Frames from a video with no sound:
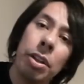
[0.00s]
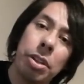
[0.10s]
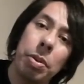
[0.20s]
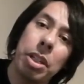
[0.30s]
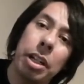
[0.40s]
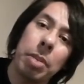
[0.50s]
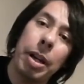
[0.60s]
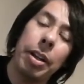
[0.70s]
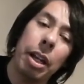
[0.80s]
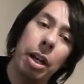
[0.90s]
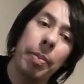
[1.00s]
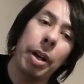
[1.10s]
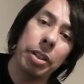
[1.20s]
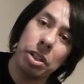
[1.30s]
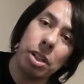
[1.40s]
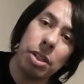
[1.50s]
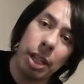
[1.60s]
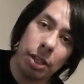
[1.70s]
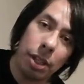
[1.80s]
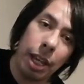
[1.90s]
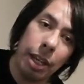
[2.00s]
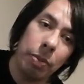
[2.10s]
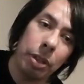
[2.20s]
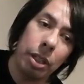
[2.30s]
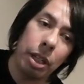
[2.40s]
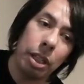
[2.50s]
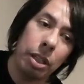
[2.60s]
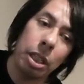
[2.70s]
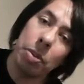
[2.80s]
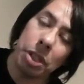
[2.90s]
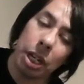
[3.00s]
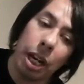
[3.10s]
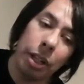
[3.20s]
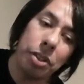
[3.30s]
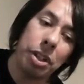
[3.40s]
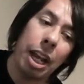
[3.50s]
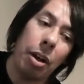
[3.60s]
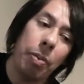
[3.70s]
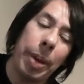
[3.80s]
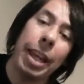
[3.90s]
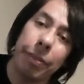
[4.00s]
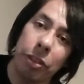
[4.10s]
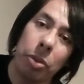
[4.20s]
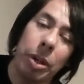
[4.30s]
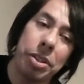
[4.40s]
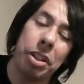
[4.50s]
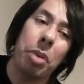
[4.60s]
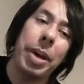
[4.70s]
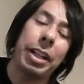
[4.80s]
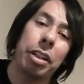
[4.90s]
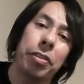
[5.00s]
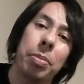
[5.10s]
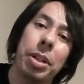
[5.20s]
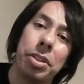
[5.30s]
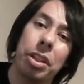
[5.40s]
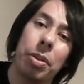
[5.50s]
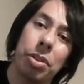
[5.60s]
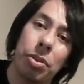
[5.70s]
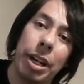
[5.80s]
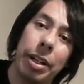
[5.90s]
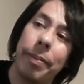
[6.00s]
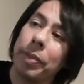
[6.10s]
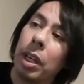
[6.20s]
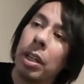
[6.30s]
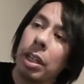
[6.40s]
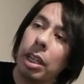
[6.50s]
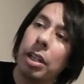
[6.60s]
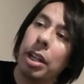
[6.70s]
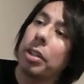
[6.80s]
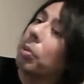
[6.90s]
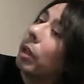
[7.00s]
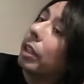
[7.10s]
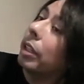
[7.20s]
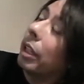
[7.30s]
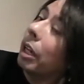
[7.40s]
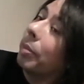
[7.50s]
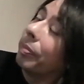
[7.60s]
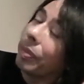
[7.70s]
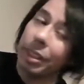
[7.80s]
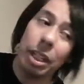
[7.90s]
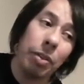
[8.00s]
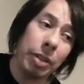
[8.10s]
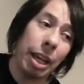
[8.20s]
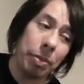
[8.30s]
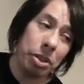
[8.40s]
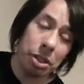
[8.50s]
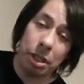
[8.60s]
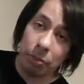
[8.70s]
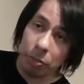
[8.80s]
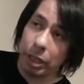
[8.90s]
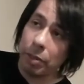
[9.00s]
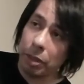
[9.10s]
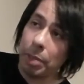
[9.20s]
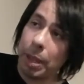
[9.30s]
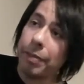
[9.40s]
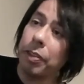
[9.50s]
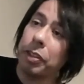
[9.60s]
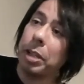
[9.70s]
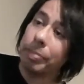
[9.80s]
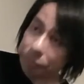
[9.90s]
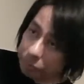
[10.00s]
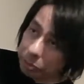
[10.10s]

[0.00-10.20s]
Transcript: So we talked about all the cheesesteaks he ate when he was in college and how painful it was to go back there a few months ago and try to eat another one. And, that was just really, really painful for him.